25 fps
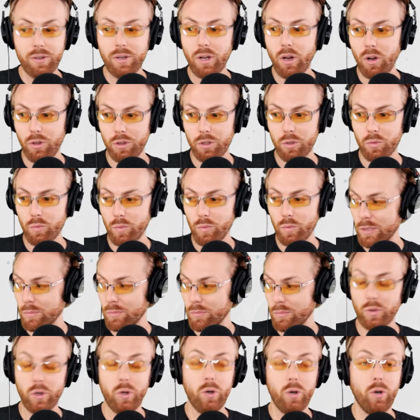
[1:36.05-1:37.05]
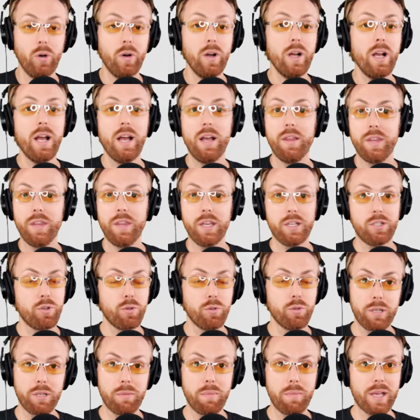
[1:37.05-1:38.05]
all the rigmarole that
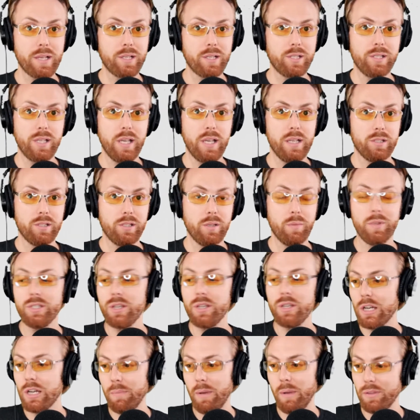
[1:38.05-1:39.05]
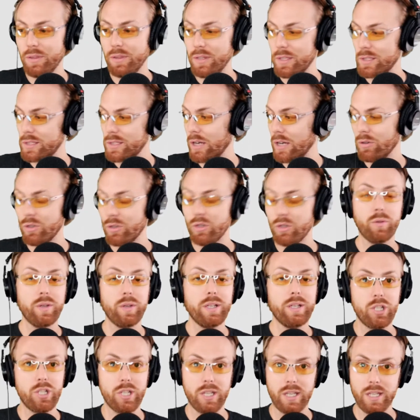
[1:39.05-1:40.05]
truly yeah. makes sense. And we talk about this how
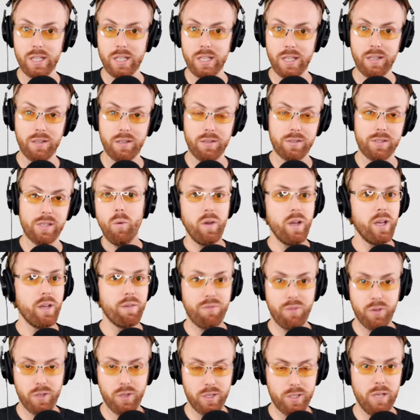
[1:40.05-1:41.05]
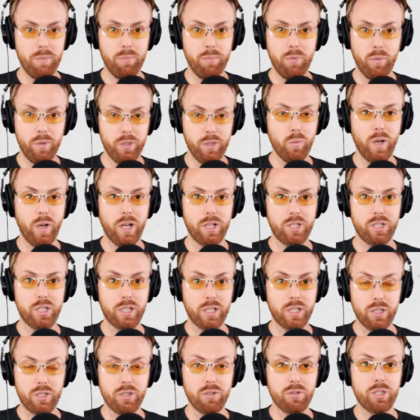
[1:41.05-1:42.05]
cringy it is if, for example, when you're watching
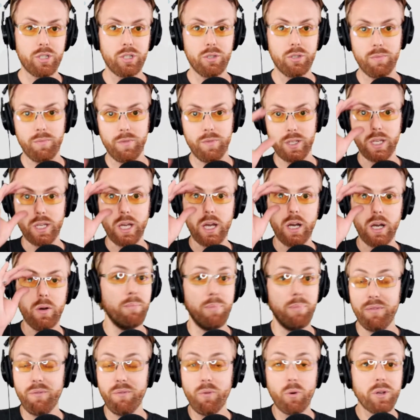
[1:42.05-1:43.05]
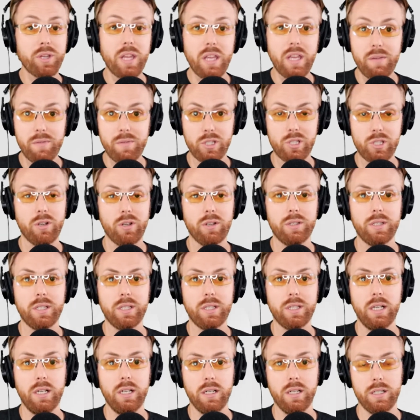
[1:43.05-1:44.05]
a YouTube video, before they even start the
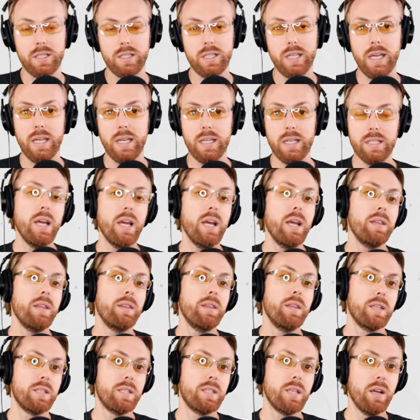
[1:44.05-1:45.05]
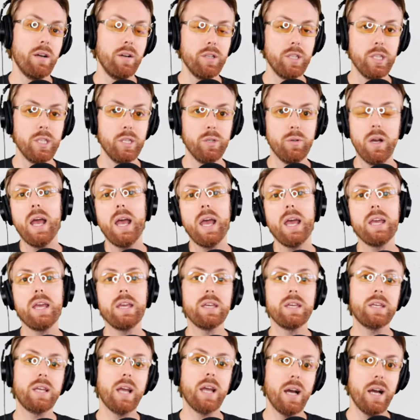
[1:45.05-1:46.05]
content, they tell you, hey
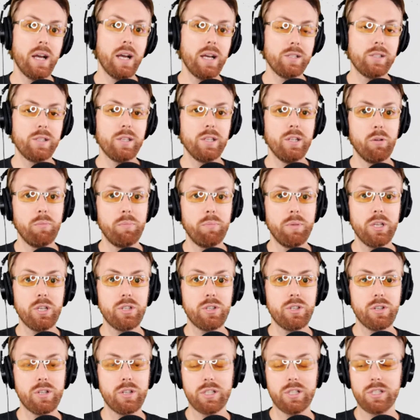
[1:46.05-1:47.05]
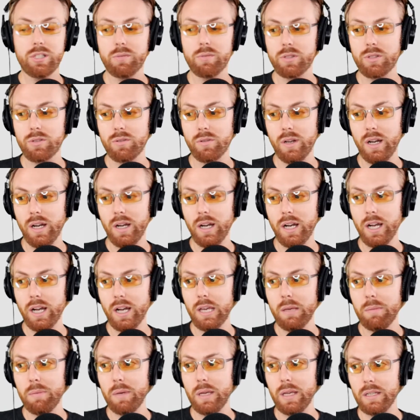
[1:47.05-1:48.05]
guys, you know, be sure to
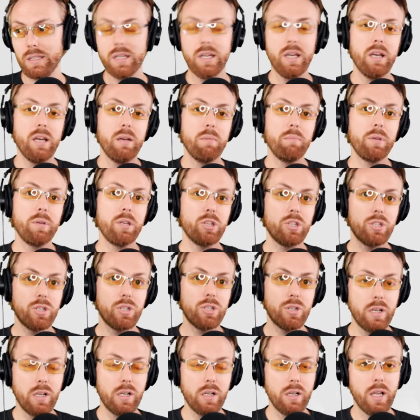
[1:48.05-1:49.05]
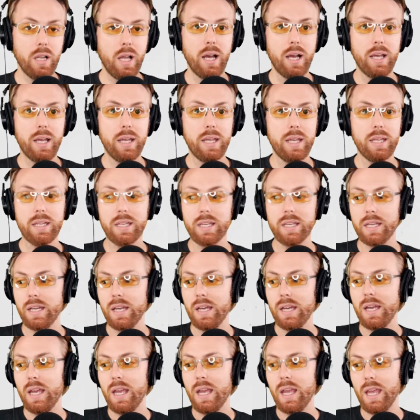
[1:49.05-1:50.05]
subscribe and be sure to like.
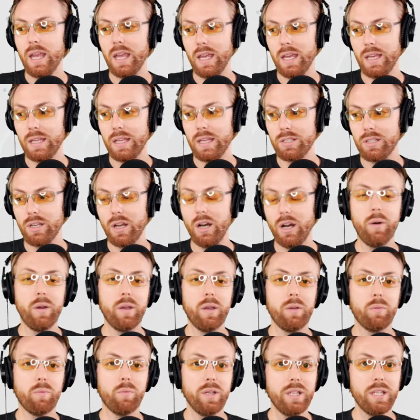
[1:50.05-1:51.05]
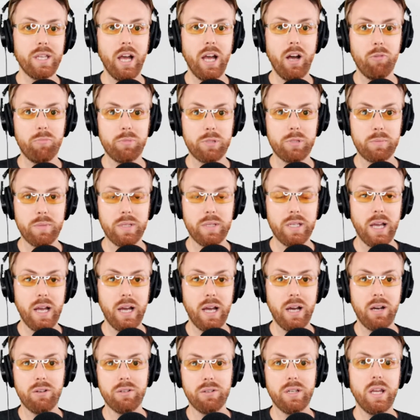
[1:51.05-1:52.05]
And oh, oh it really helps me
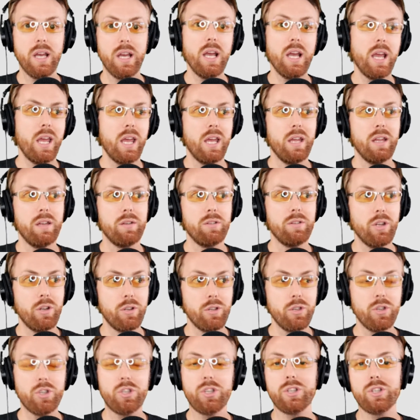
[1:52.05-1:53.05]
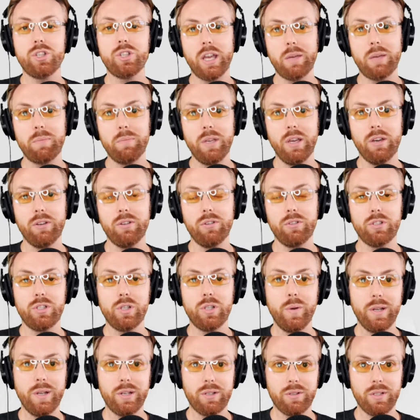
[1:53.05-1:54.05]
out. And, you know, you should check me out on
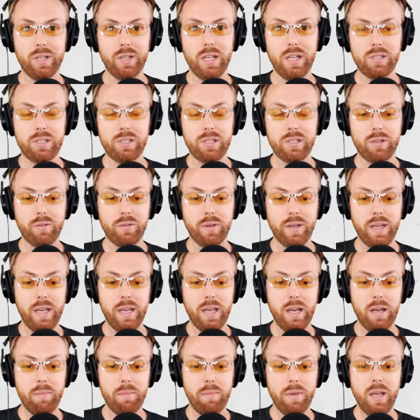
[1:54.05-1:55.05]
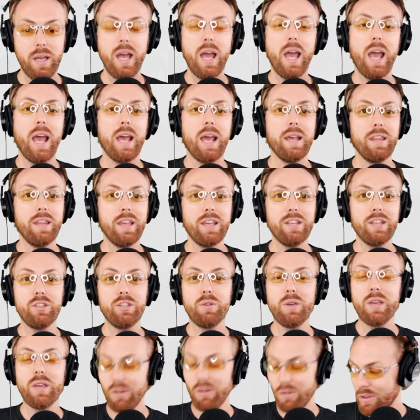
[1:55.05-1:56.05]
Twitter and Instagram. And then you
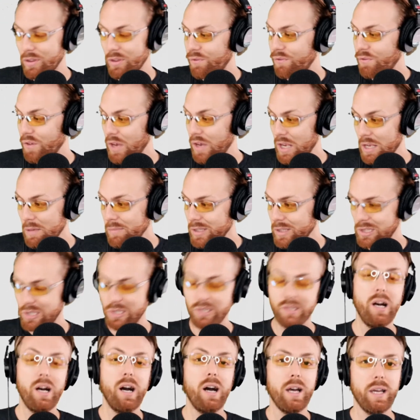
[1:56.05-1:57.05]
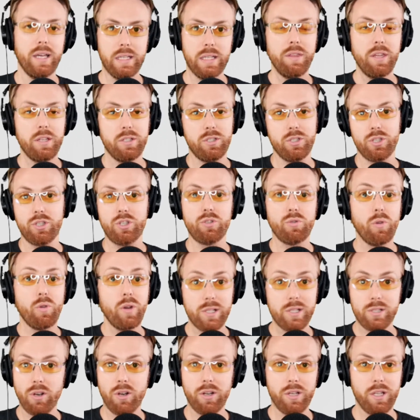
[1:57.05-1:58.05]
hear the famous line that
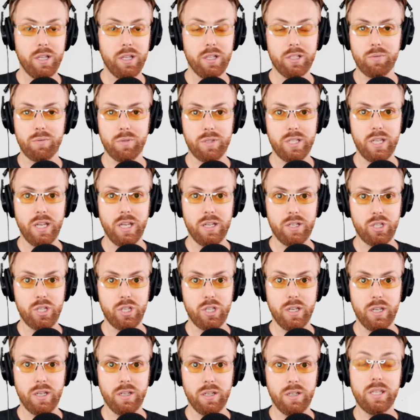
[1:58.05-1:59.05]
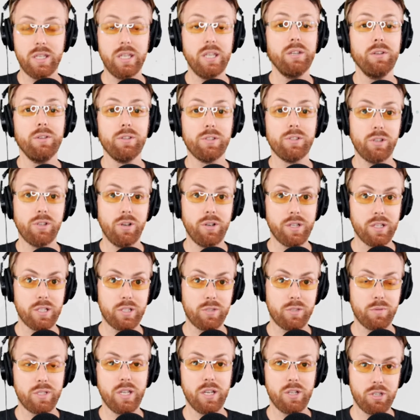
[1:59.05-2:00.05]
destroys audience retention, kills audience
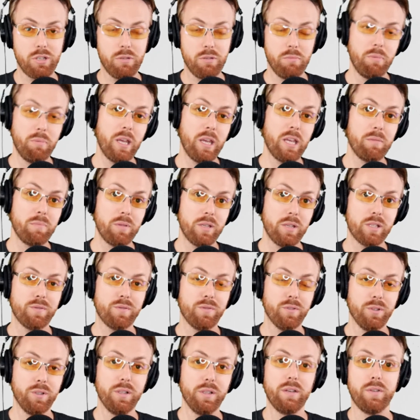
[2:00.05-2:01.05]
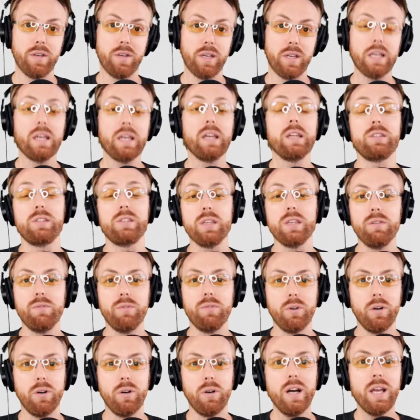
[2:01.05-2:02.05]
retention babies for a living. It's
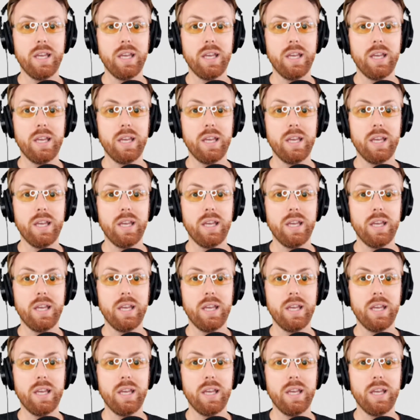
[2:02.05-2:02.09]
evil.